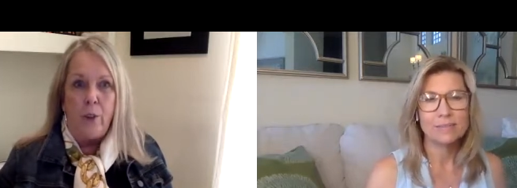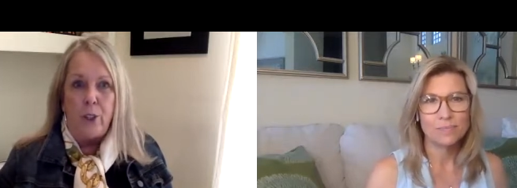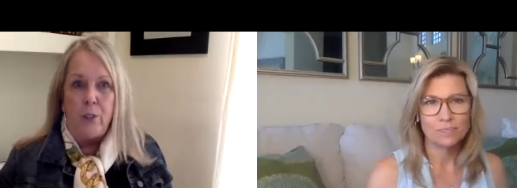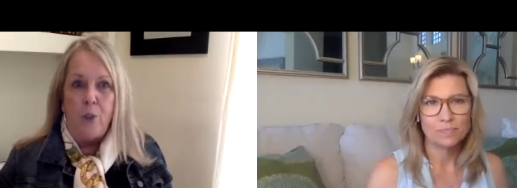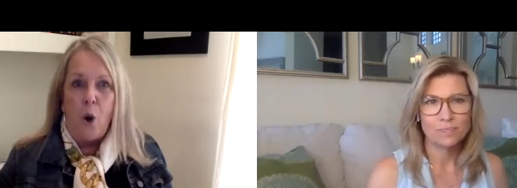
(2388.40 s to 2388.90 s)
Speaker 1: you've
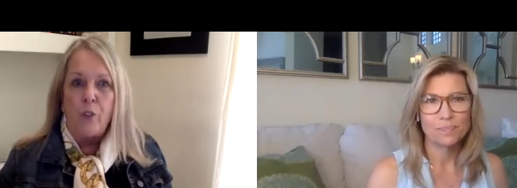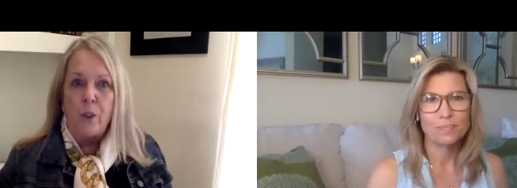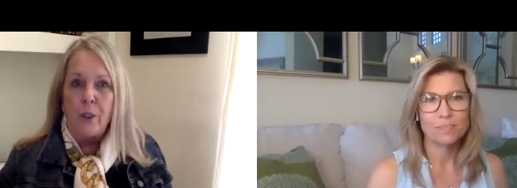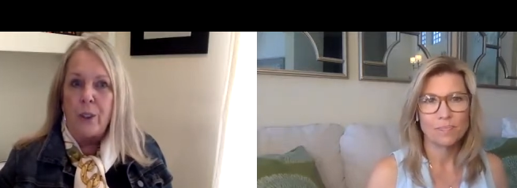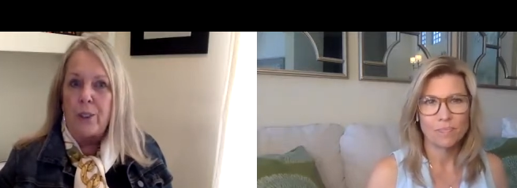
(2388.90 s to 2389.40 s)

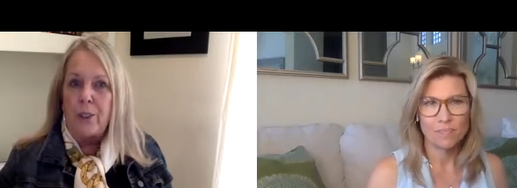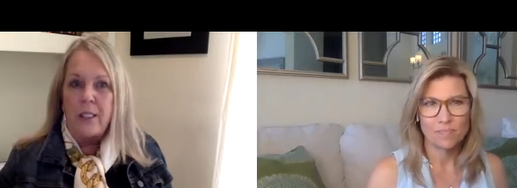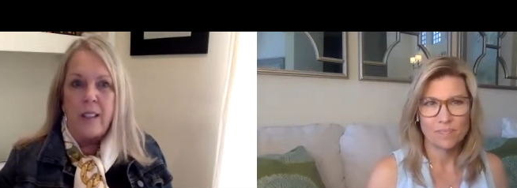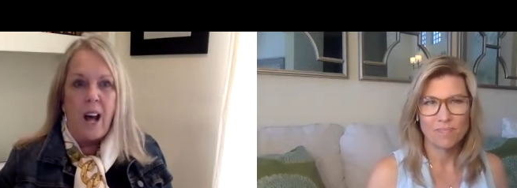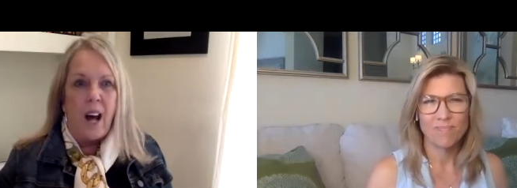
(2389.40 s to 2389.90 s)
overlooked,
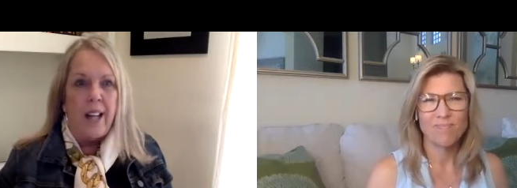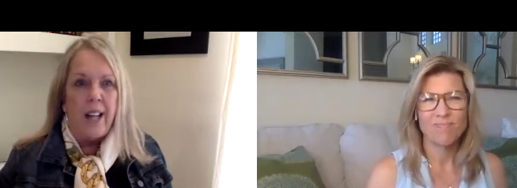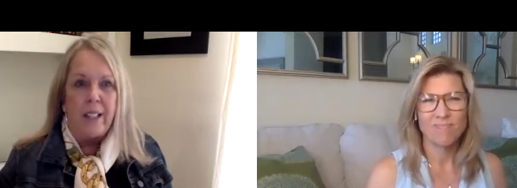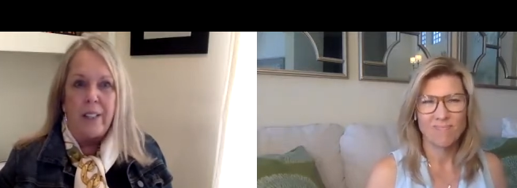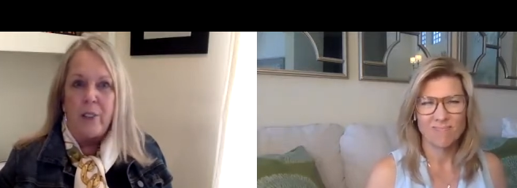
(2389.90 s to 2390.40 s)
denied,
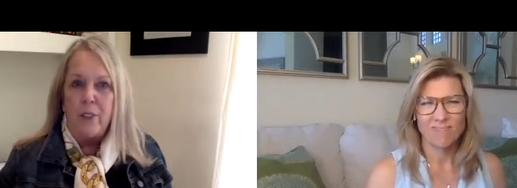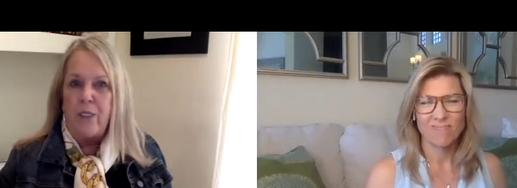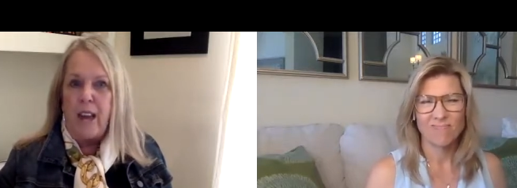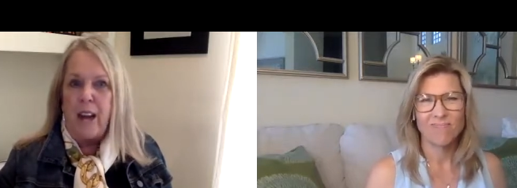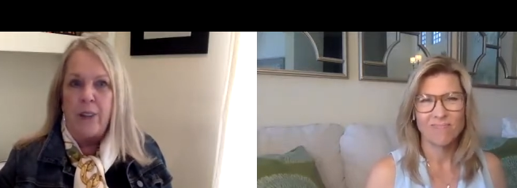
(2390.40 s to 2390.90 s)

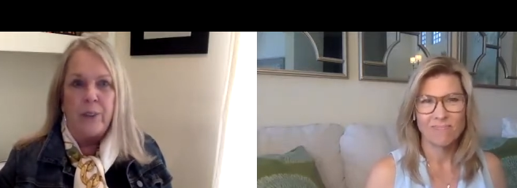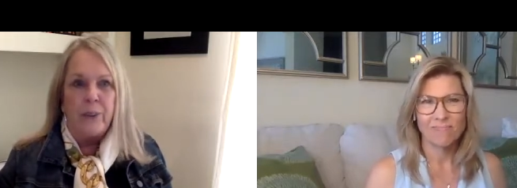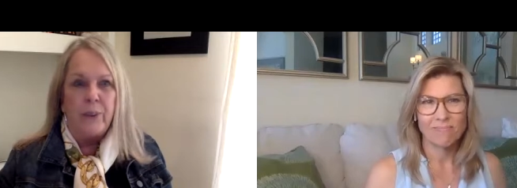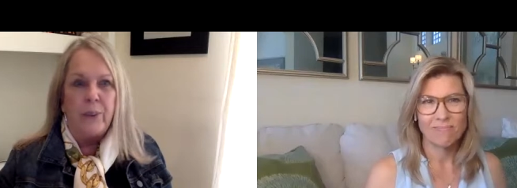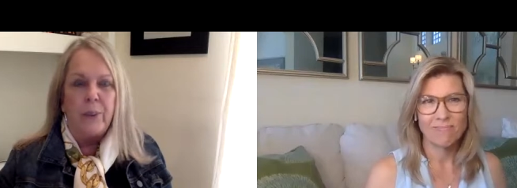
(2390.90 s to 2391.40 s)

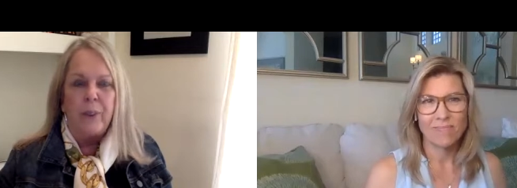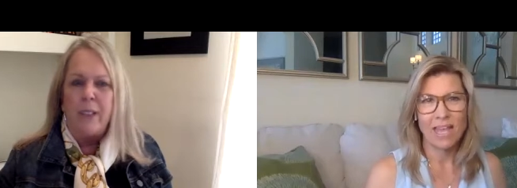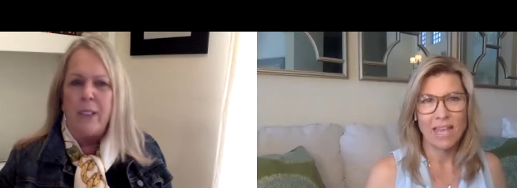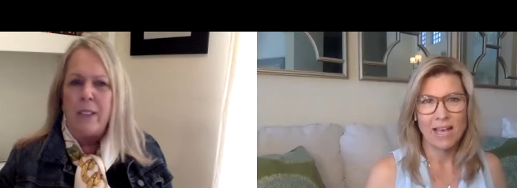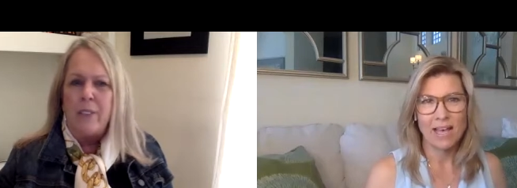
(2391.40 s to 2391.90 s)
undervalued,
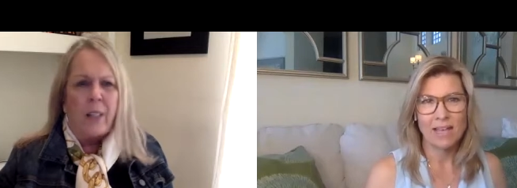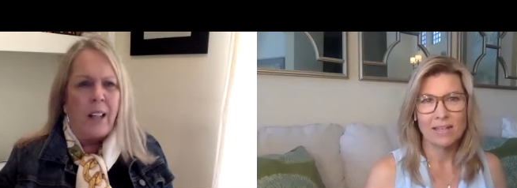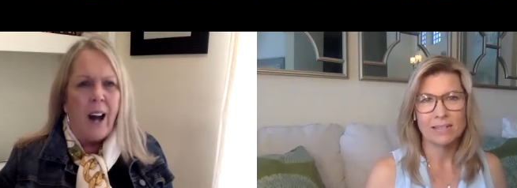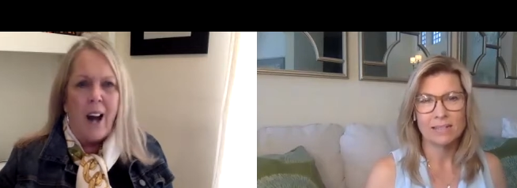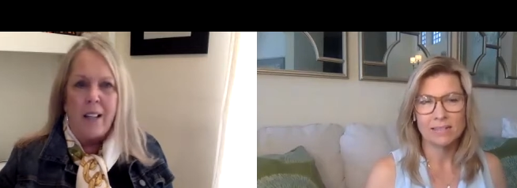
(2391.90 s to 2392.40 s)
Speaker 2: yeah.
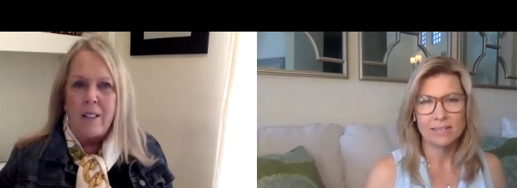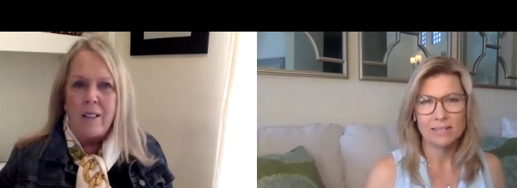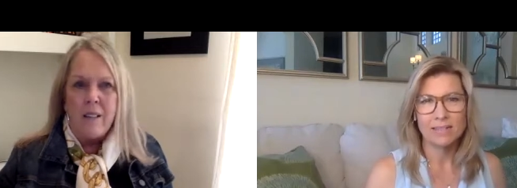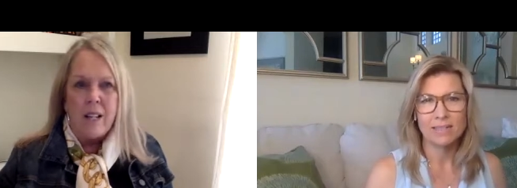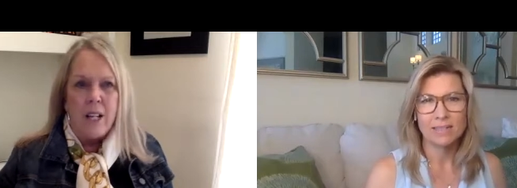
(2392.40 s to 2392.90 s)
forgotten.
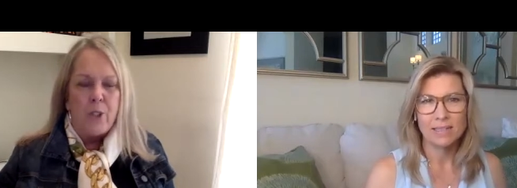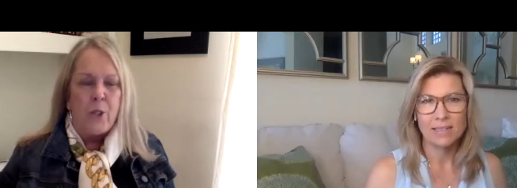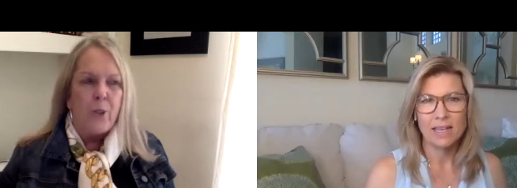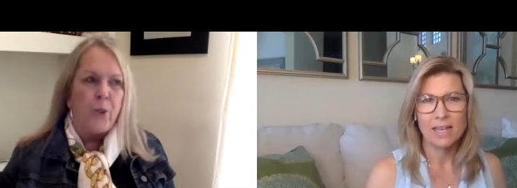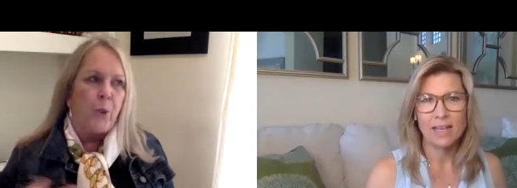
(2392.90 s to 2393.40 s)
Speaker 1: So the
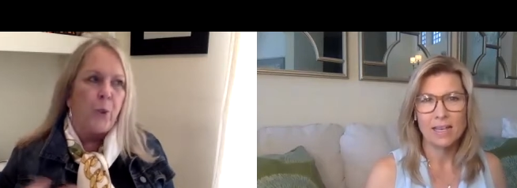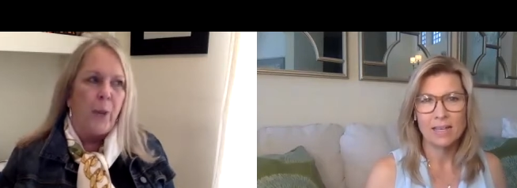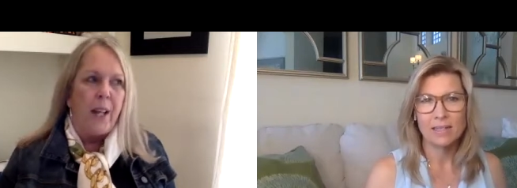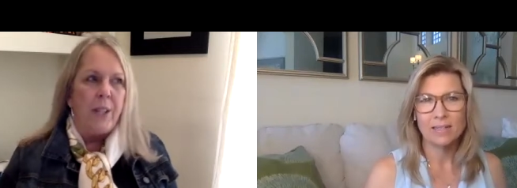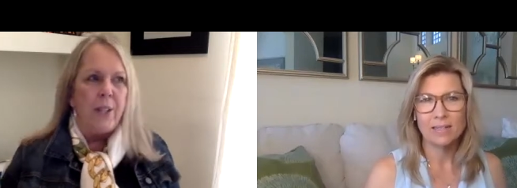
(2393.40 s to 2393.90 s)

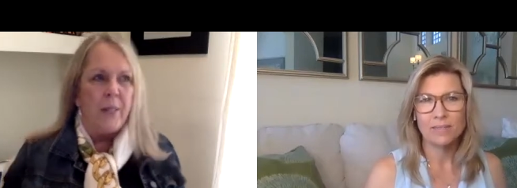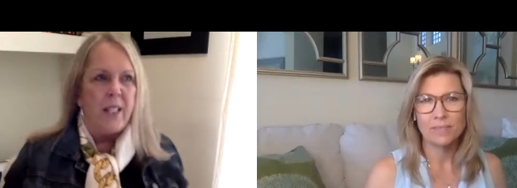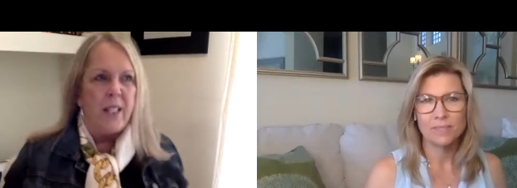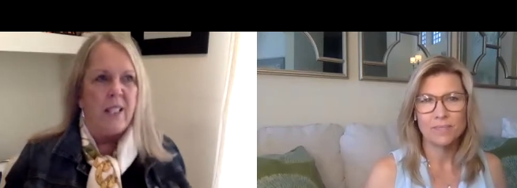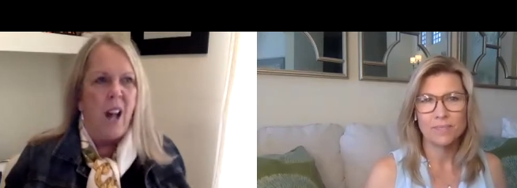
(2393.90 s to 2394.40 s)
surrender yeah. is
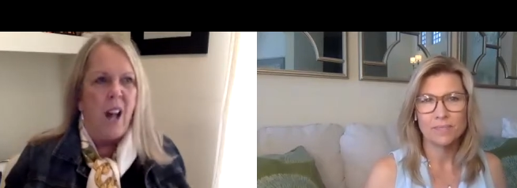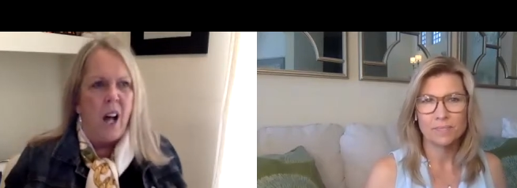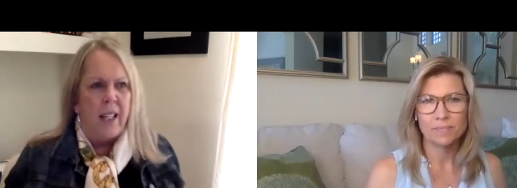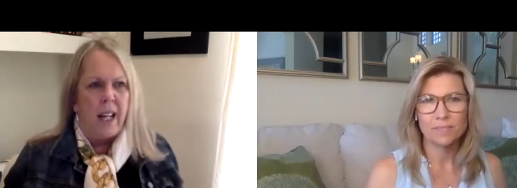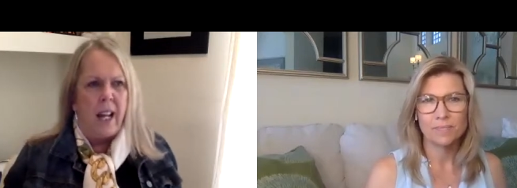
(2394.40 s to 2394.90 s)
not
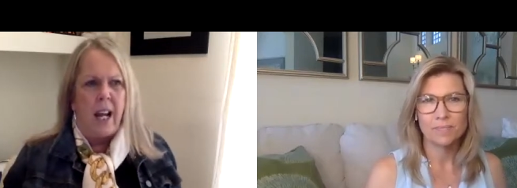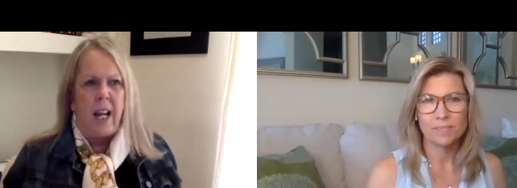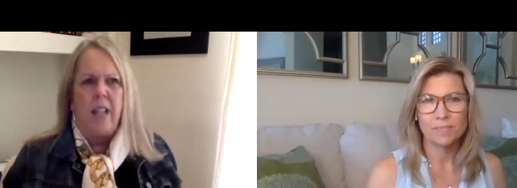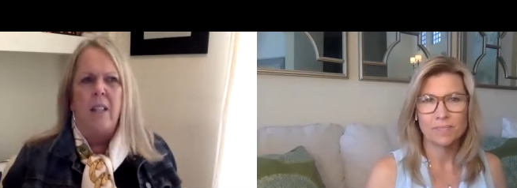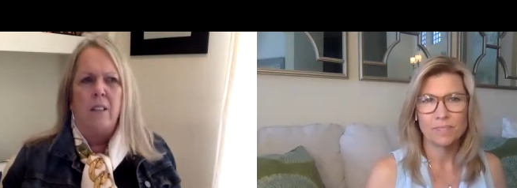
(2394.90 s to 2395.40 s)

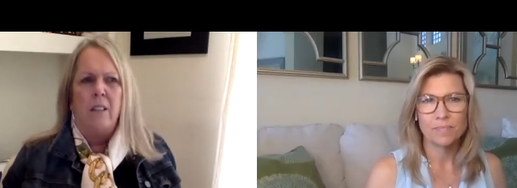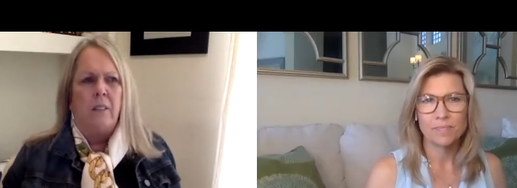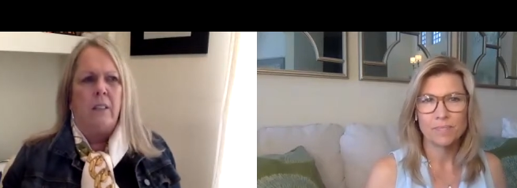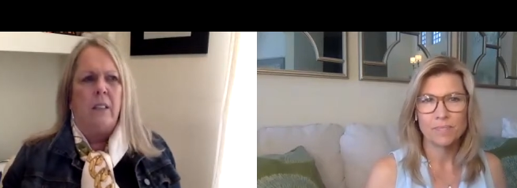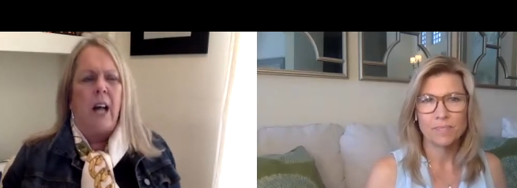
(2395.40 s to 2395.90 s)
a
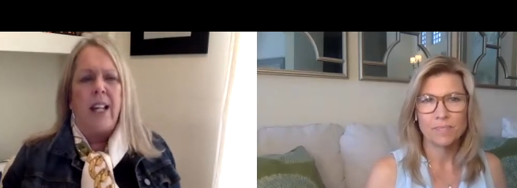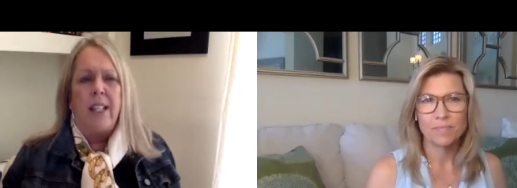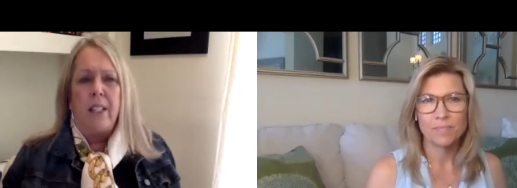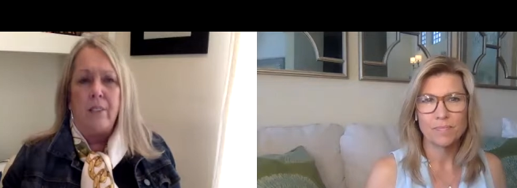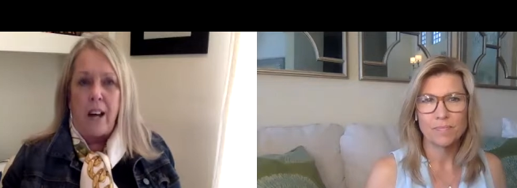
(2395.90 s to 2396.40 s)
I
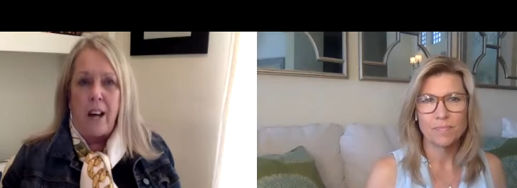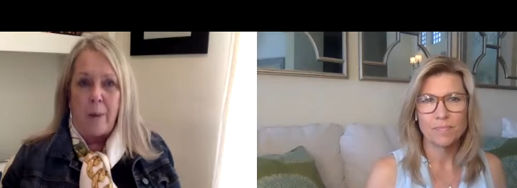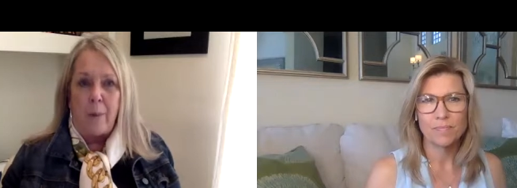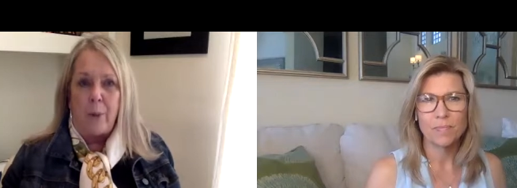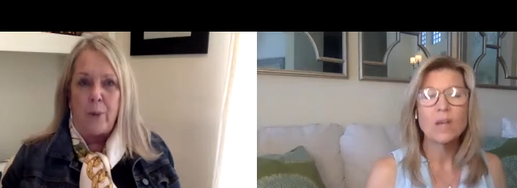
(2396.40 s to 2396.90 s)
give up.
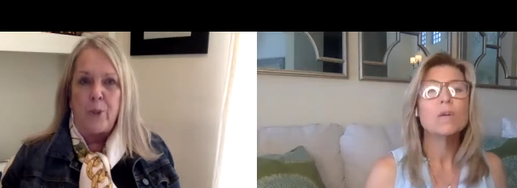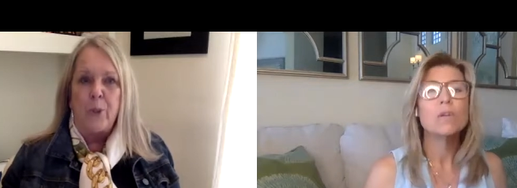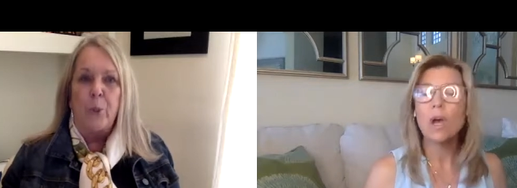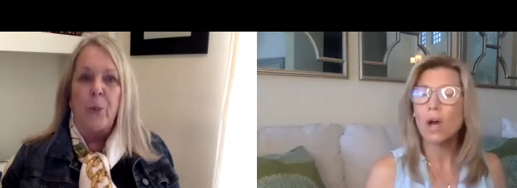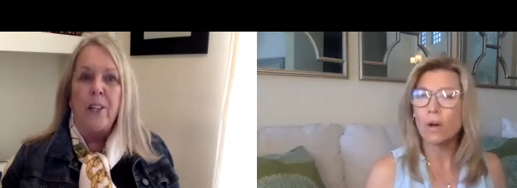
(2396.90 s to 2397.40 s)
The surrender